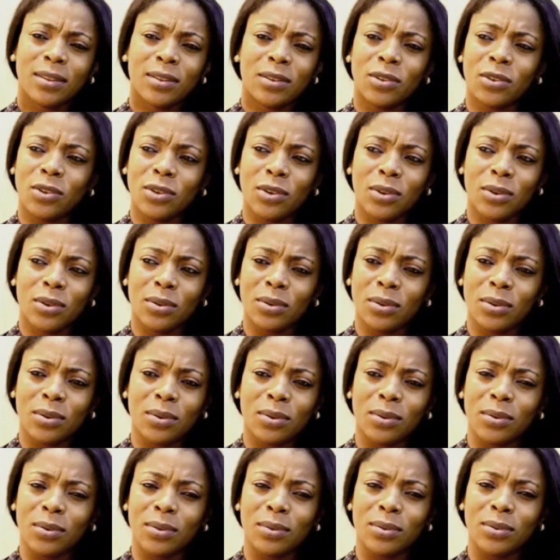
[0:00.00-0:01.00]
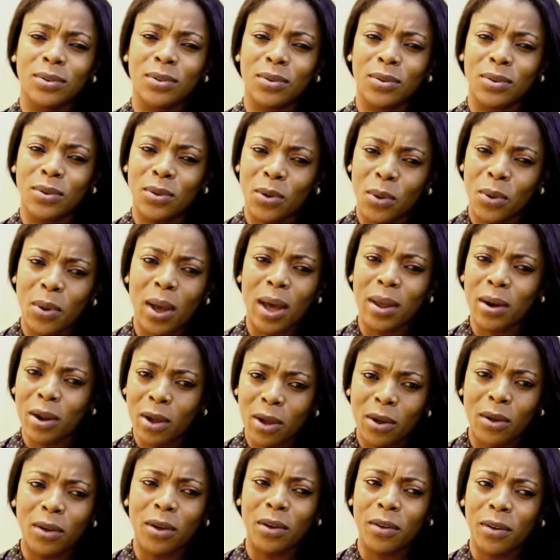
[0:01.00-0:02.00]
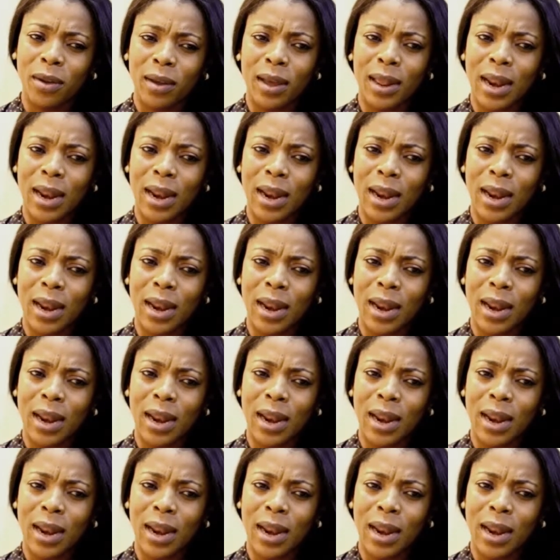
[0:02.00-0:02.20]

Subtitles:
you know how to cook?